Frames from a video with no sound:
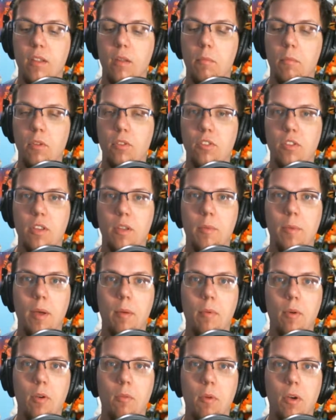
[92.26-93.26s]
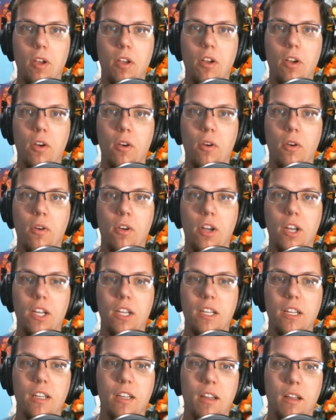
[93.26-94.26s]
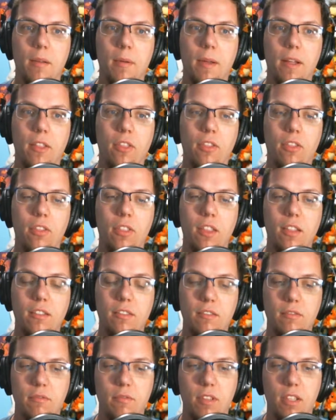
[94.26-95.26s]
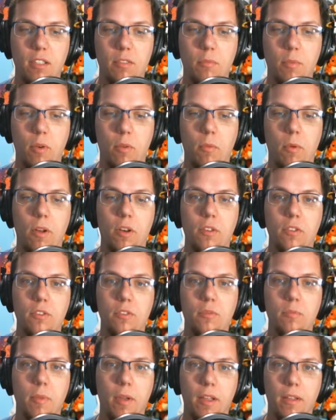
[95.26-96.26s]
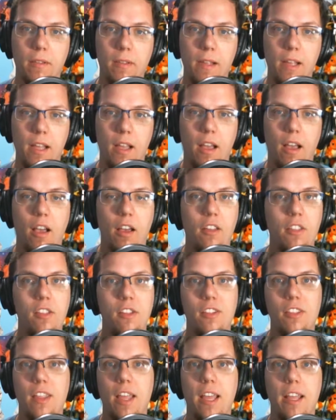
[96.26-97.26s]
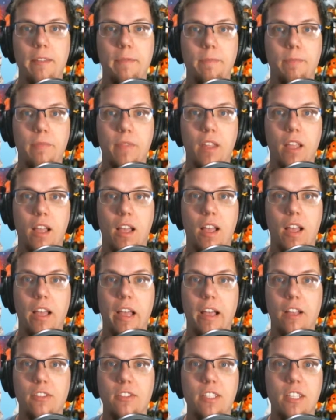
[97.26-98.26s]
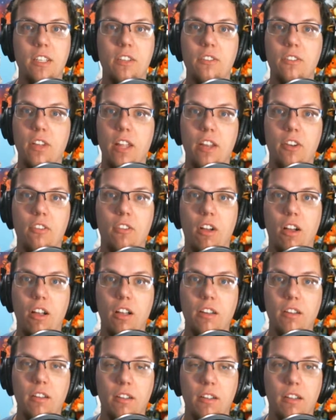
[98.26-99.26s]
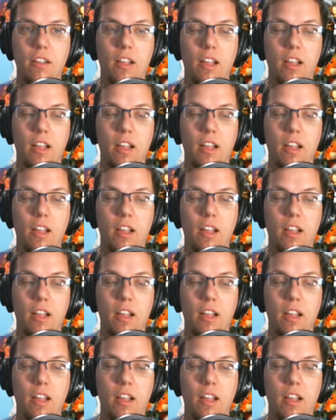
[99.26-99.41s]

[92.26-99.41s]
mostly about Pokemon Go, about this this Pokemon news. But other than that, uh, I'll see you later on.